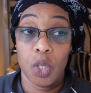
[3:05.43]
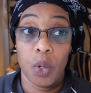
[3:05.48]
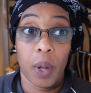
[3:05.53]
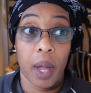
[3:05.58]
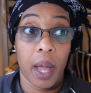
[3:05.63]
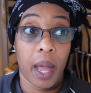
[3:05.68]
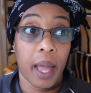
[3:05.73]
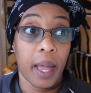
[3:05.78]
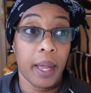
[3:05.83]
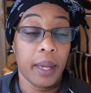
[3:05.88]
You
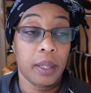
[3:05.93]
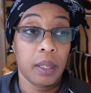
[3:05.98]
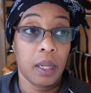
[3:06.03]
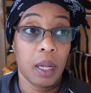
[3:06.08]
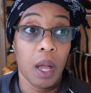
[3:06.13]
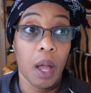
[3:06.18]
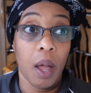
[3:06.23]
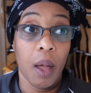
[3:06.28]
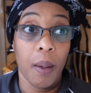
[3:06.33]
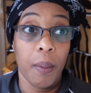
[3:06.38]
had
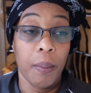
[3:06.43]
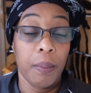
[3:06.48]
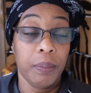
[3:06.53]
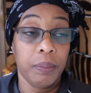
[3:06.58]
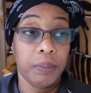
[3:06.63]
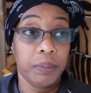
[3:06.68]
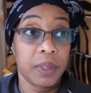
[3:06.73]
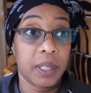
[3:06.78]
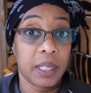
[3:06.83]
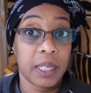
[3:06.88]

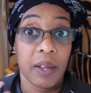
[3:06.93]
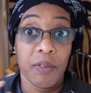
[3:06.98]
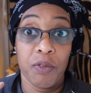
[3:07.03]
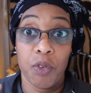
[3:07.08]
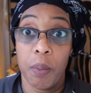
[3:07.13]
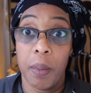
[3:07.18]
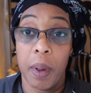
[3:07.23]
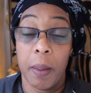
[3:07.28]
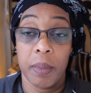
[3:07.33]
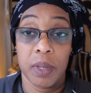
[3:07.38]

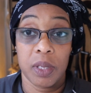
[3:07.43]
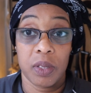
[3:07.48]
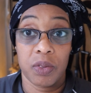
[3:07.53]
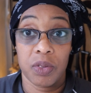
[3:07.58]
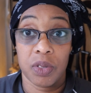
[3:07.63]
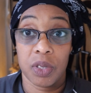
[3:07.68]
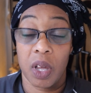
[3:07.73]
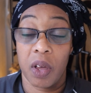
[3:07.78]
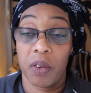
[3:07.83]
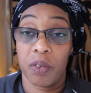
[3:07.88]
several members
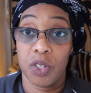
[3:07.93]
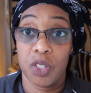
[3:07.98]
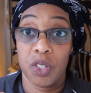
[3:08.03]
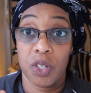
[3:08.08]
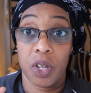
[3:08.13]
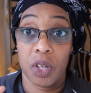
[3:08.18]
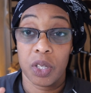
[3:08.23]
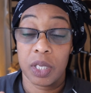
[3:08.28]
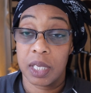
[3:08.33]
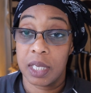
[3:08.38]
of staff, because
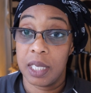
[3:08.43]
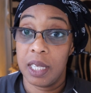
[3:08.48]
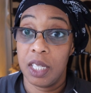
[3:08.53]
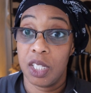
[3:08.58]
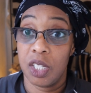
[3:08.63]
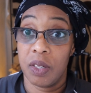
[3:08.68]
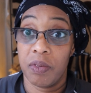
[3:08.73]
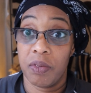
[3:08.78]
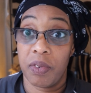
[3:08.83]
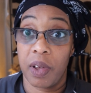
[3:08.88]
you've got
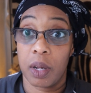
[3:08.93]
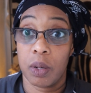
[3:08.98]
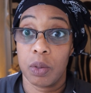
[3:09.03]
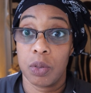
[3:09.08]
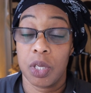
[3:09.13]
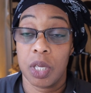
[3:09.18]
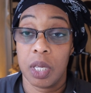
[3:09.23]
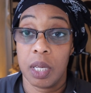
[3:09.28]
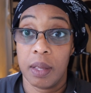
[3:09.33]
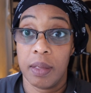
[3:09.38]
teaching
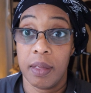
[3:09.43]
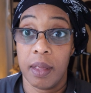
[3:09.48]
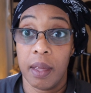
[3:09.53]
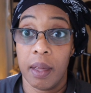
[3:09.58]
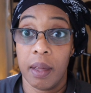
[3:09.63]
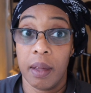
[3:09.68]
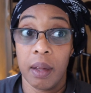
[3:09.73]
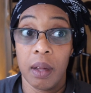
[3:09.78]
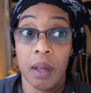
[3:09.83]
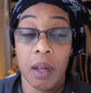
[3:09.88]
faculty in
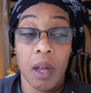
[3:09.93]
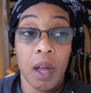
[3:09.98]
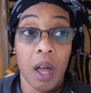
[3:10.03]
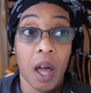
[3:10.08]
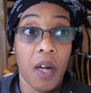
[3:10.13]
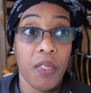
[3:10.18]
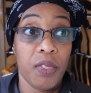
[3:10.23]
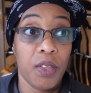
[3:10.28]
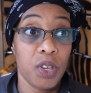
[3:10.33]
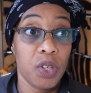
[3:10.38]
there,
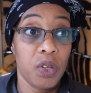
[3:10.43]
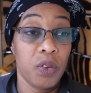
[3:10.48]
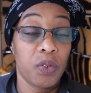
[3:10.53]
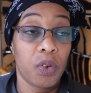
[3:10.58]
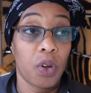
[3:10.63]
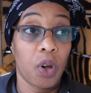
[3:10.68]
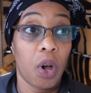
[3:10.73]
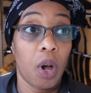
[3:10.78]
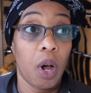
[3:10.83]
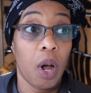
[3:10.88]
and then
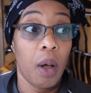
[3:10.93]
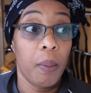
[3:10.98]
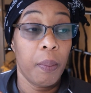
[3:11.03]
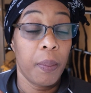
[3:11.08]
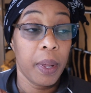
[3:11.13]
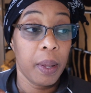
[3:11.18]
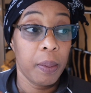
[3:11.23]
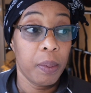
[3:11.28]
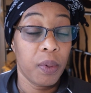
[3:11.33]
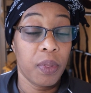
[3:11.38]
you've got
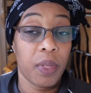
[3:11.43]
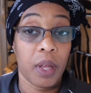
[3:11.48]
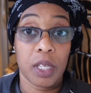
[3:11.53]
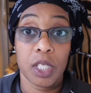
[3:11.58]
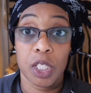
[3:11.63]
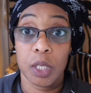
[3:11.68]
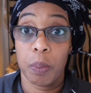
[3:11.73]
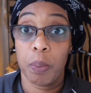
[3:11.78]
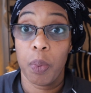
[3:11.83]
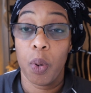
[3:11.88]
people
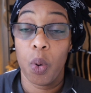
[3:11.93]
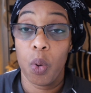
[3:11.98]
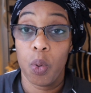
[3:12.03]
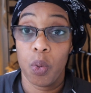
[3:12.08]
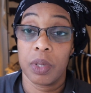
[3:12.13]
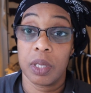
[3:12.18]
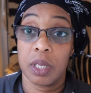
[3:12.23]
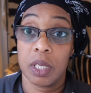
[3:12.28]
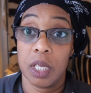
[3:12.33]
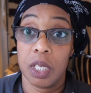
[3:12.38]
that
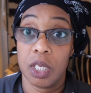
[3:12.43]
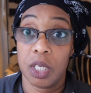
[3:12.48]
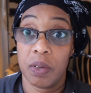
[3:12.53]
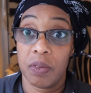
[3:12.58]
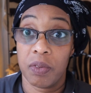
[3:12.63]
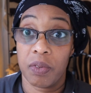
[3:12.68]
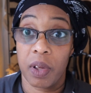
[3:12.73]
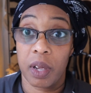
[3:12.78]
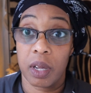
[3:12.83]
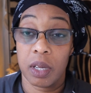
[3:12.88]
support the
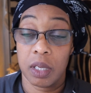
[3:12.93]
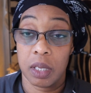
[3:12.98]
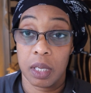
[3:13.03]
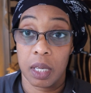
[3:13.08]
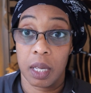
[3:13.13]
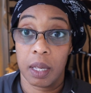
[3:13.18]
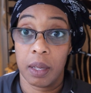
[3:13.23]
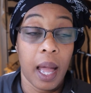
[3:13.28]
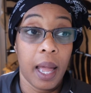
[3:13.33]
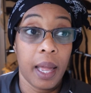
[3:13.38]
teaching
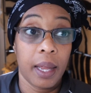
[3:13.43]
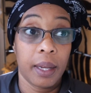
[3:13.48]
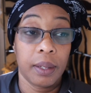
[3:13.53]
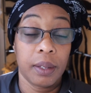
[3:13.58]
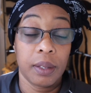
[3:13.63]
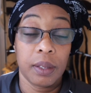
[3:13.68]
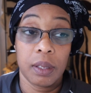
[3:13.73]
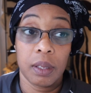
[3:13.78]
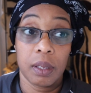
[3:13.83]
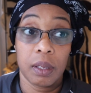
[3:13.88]
faculty,
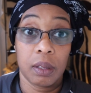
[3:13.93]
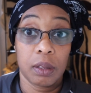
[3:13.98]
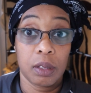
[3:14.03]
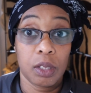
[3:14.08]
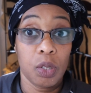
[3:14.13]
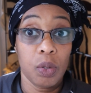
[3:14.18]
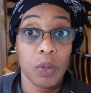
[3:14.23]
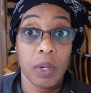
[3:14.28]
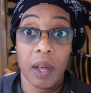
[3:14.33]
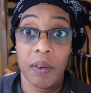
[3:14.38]
and
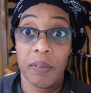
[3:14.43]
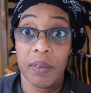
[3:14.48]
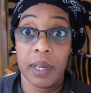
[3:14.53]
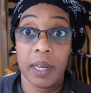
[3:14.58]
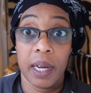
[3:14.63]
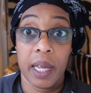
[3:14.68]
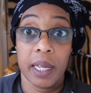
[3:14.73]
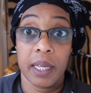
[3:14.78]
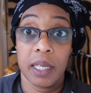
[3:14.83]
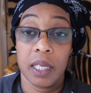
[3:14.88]
two lovely
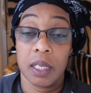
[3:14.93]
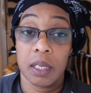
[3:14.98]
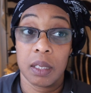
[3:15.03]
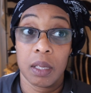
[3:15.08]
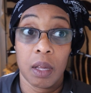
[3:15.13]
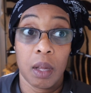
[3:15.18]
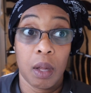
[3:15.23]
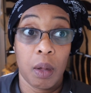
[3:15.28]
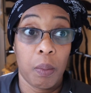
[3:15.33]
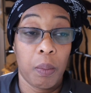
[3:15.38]
ladies,
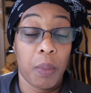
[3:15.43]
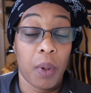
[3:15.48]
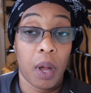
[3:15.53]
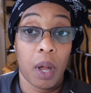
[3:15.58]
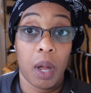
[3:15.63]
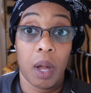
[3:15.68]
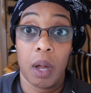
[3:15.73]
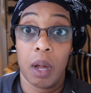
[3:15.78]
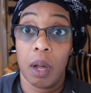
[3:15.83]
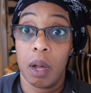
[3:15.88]

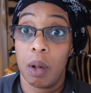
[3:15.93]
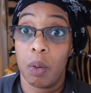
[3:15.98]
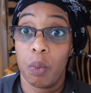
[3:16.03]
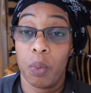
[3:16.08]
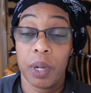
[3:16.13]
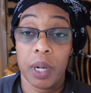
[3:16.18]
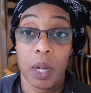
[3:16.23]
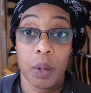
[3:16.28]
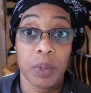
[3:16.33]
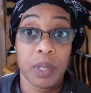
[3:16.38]
but
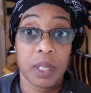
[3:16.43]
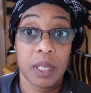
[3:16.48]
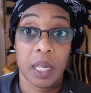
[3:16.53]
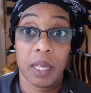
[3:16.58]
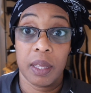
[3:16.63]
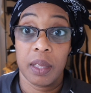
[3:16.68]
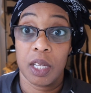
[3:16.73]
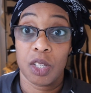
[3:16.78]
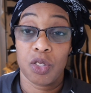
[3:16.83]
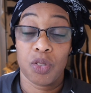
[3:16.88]
when I was
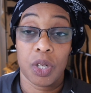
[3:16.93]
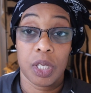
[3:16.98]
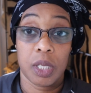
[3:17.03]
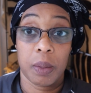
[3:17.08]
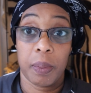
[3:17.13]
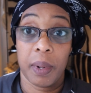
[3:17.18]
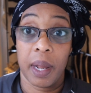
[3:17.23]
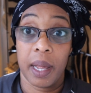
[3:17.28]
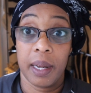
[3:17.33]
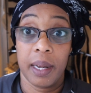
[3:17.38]
sitting there trying
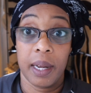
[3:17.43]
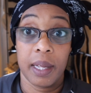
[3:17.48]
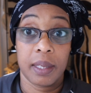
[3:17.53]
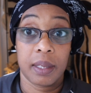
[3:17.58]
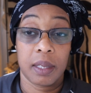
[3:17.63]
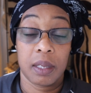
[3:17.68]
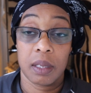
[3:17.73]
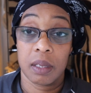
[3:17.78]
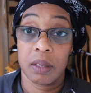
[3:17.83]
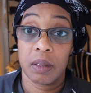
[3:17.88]
to plan
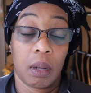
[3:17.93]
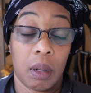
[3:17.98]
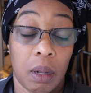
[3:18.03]
lessons,